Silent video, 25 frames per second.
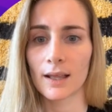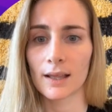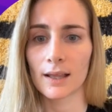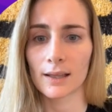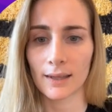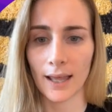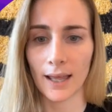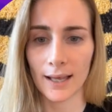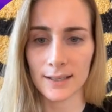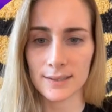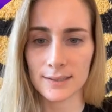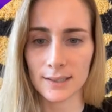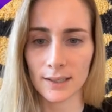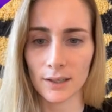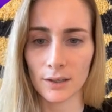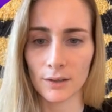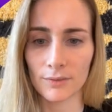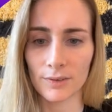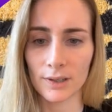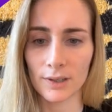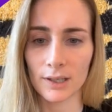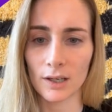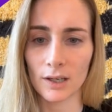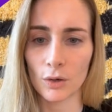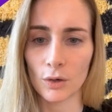Lastly,
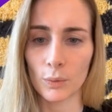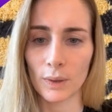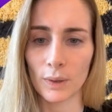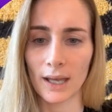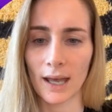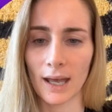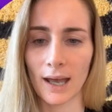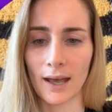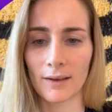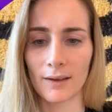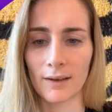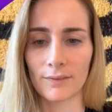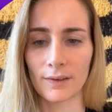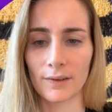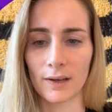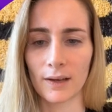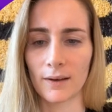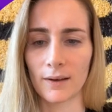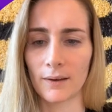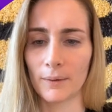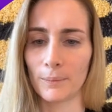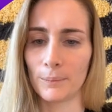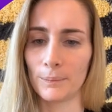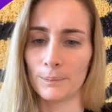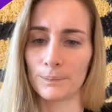over here, we have
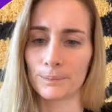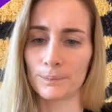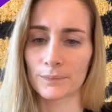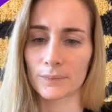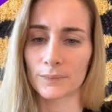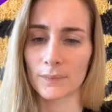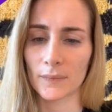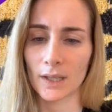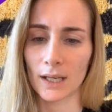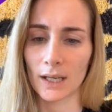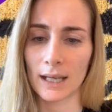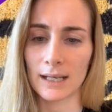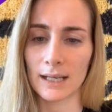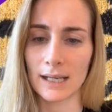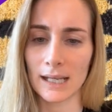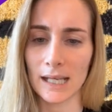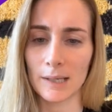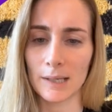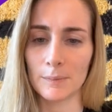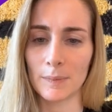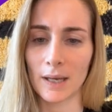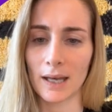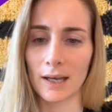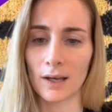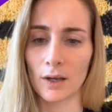an
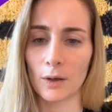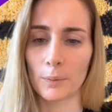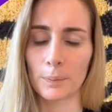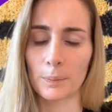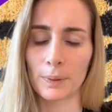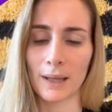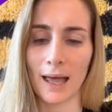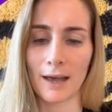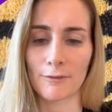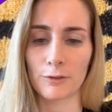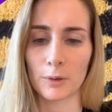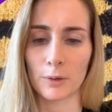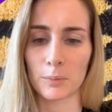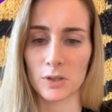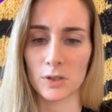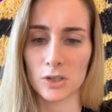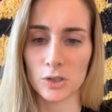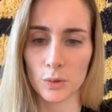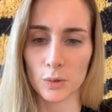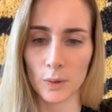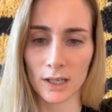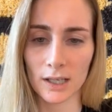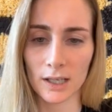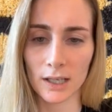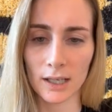email platform
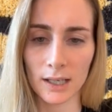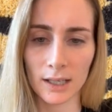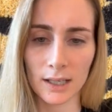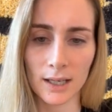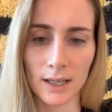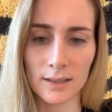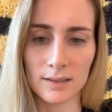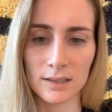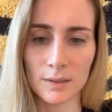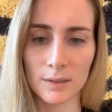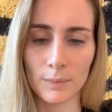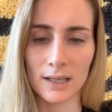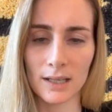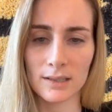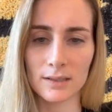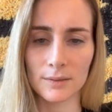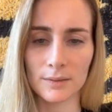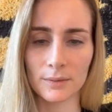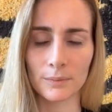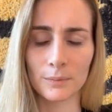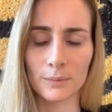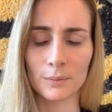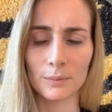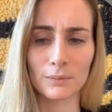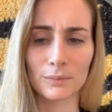shortcut
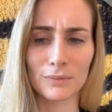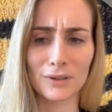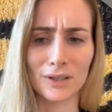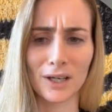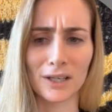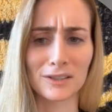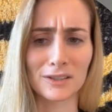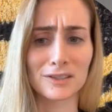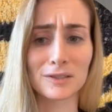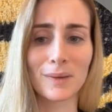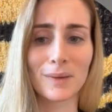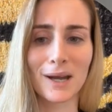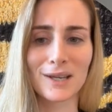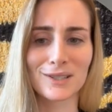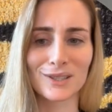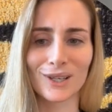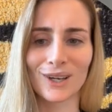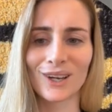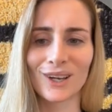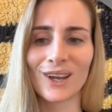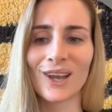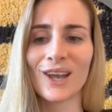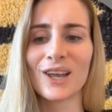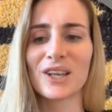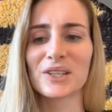customizer.
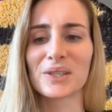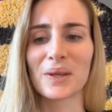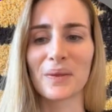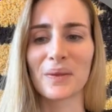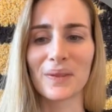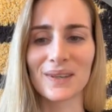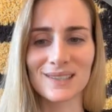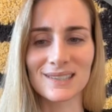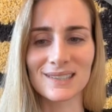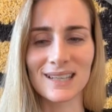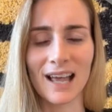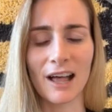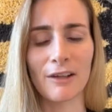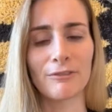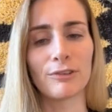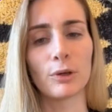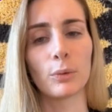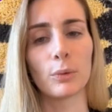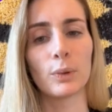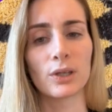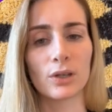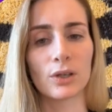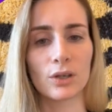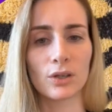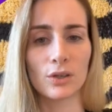So this is helpful
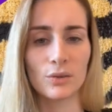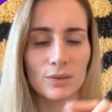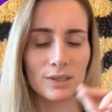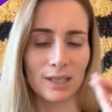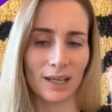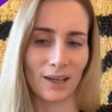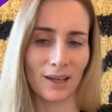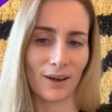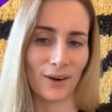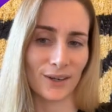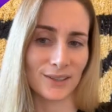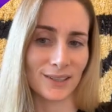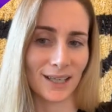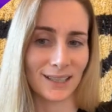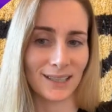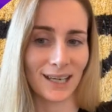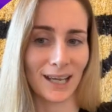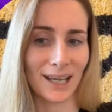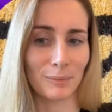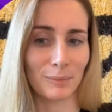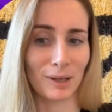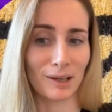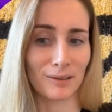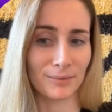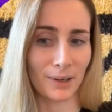when you're using our
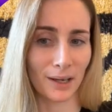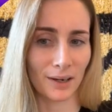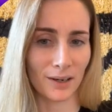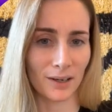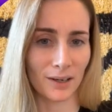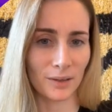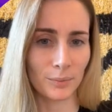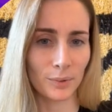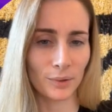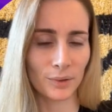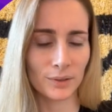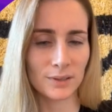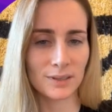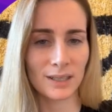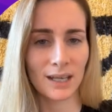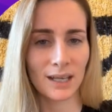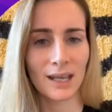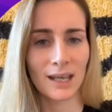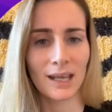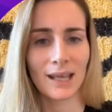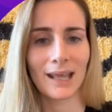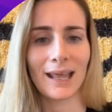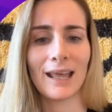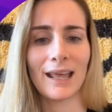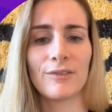dynamic variables.
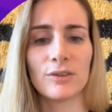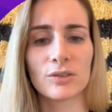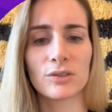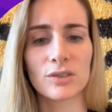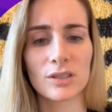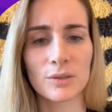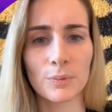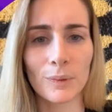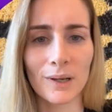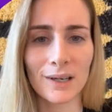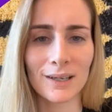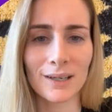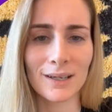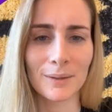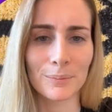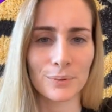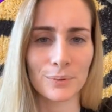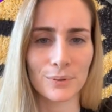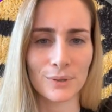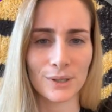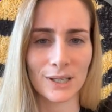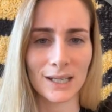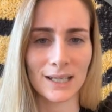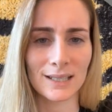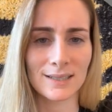If you just wanted to
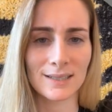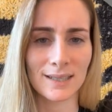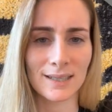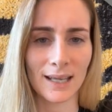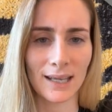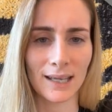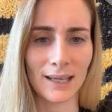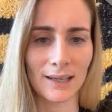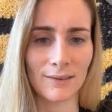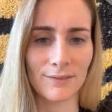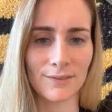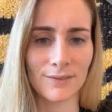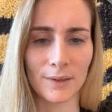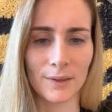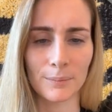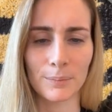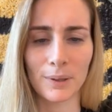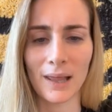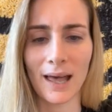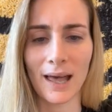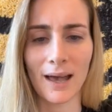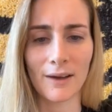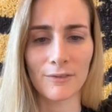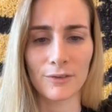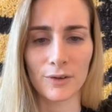pre-save the
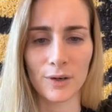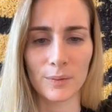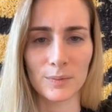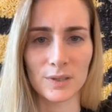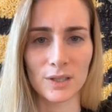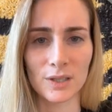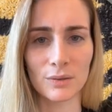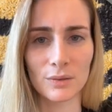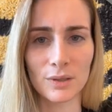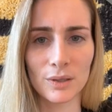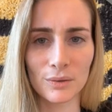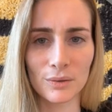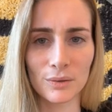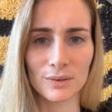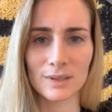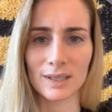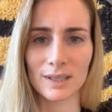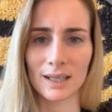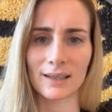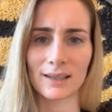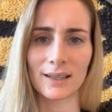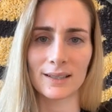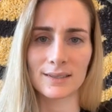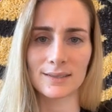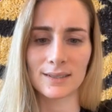platforms you use,
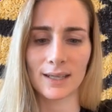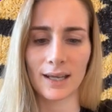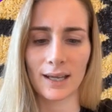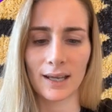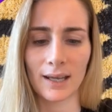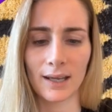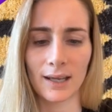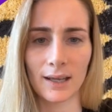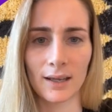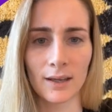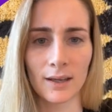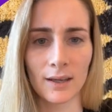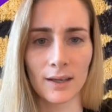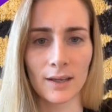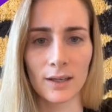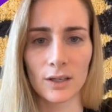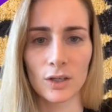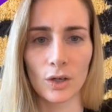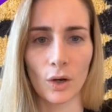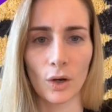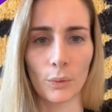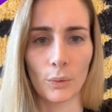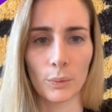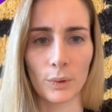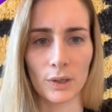like let's say,
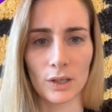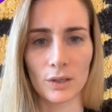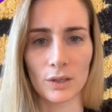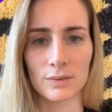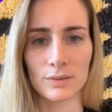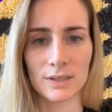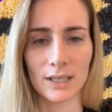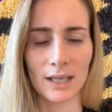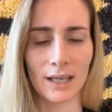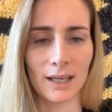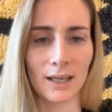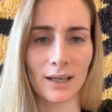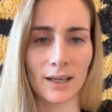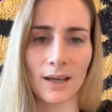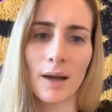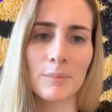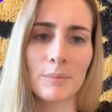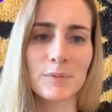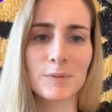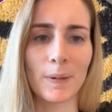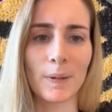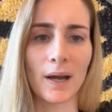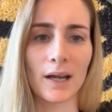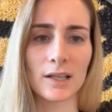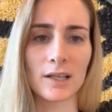we're using
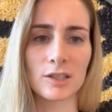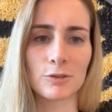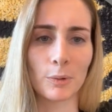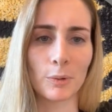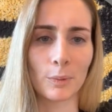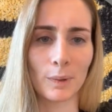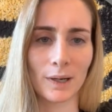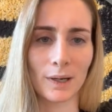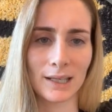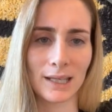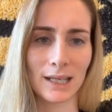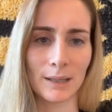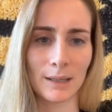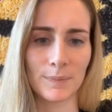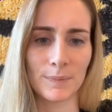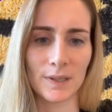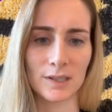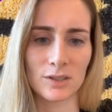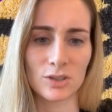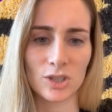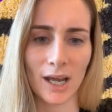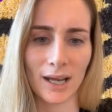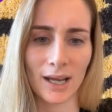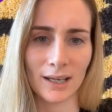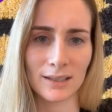HubSpot, so we want to keep
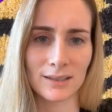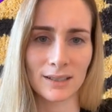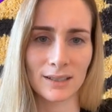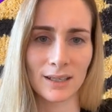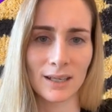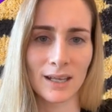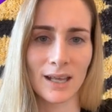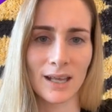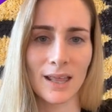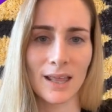this checked,